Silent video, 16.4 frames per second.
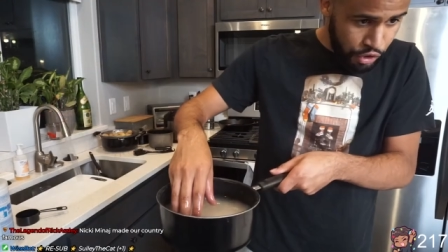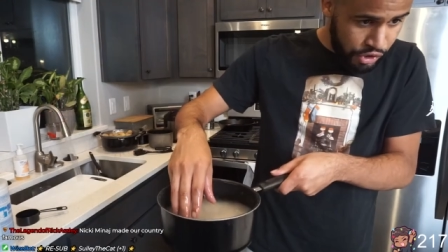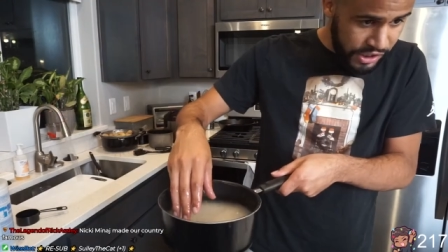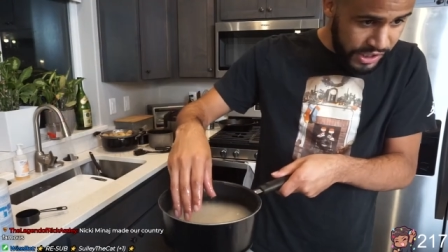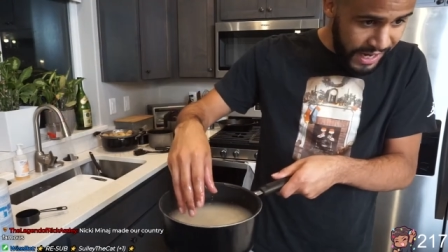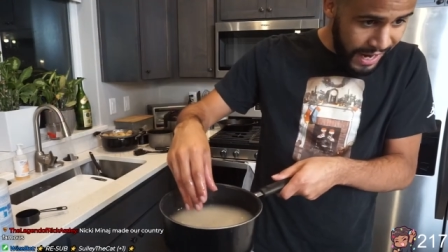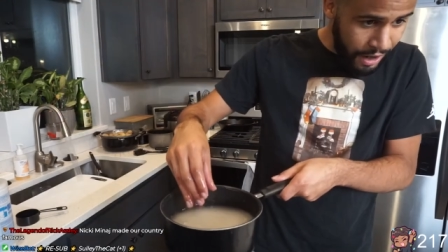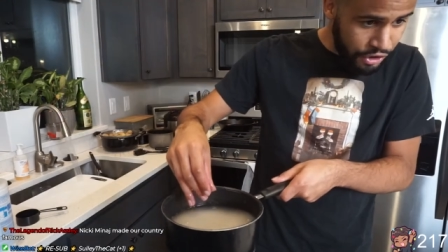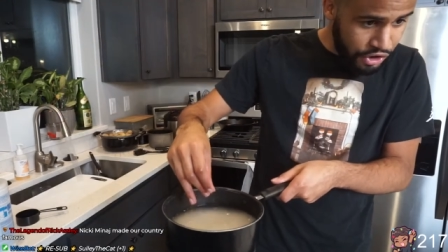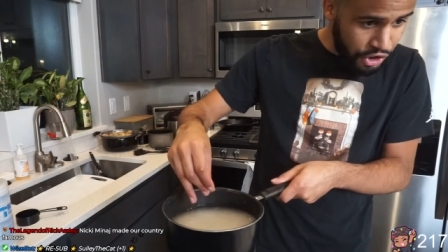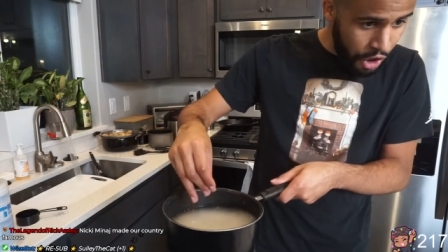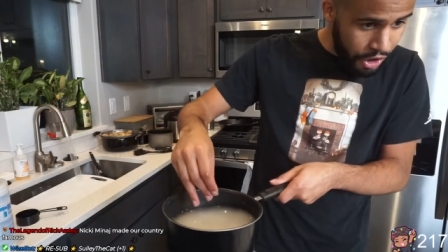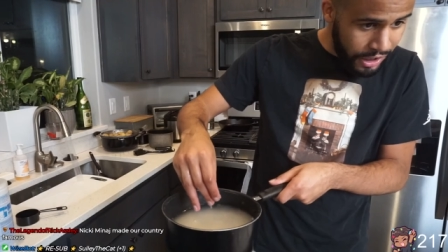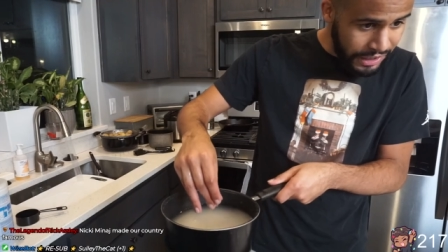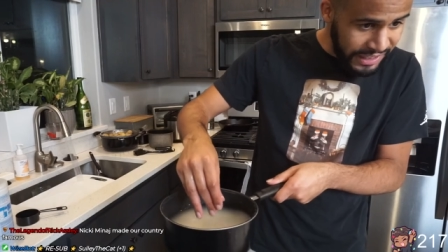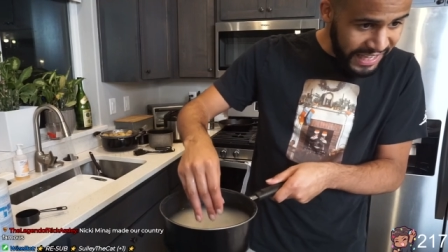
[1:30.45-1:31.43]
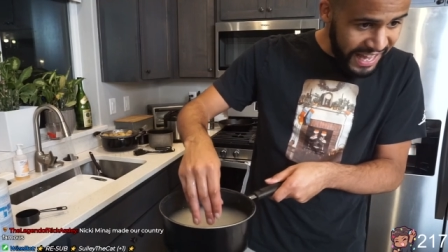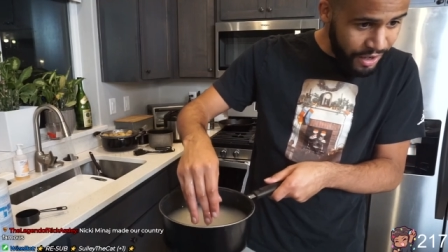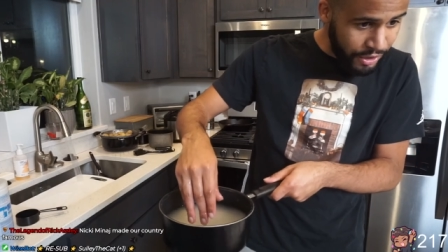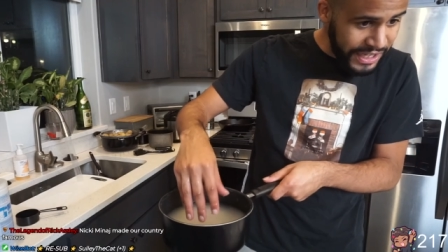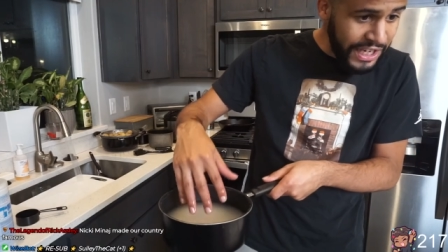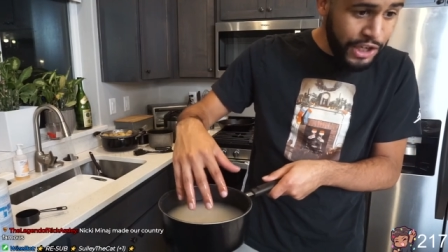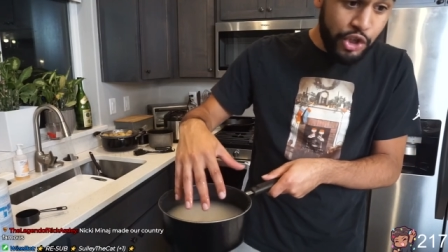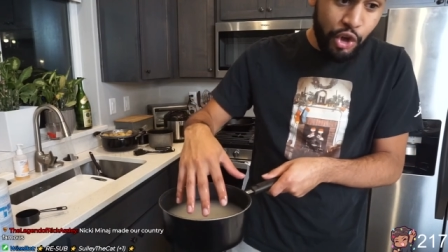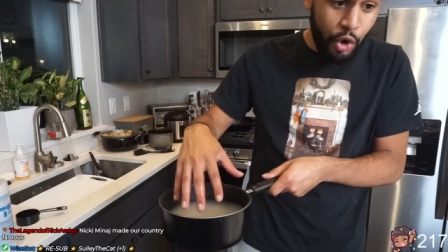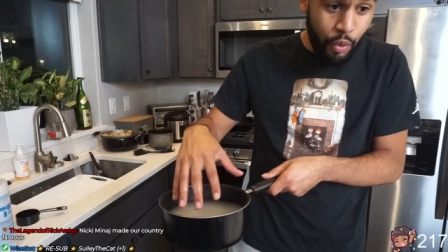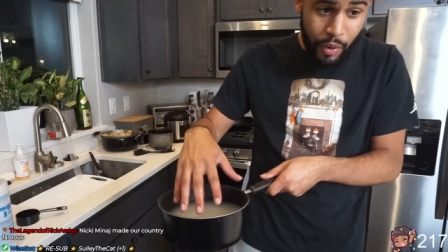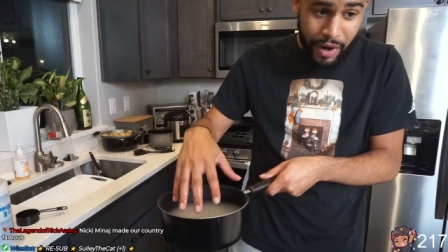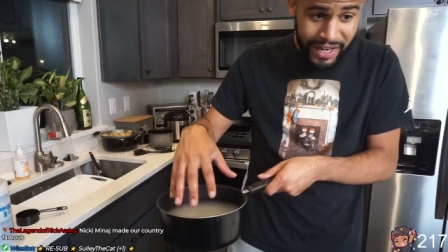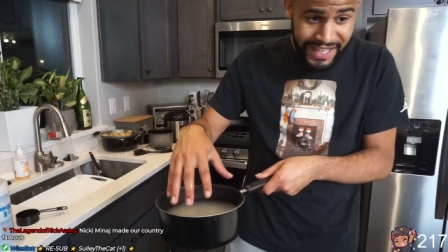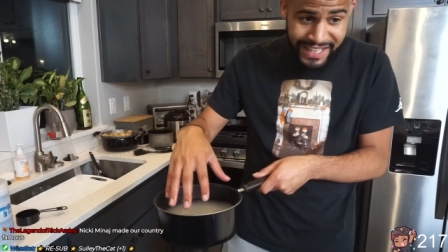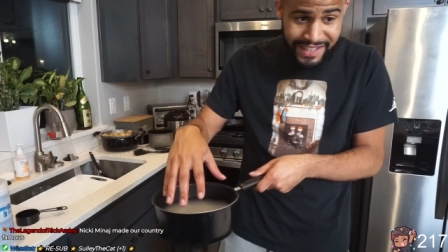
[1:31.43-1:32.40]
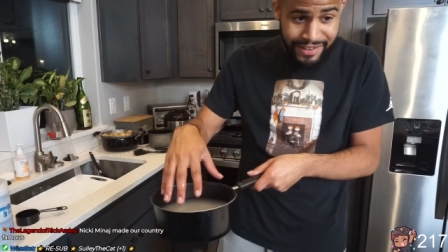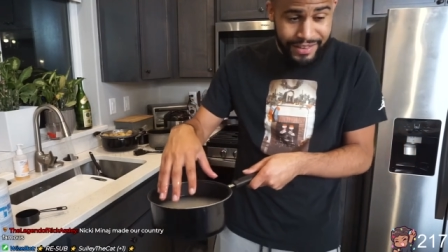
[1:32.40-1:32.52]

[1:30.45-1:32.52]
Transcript: see how it's all cloudy? You don't want any of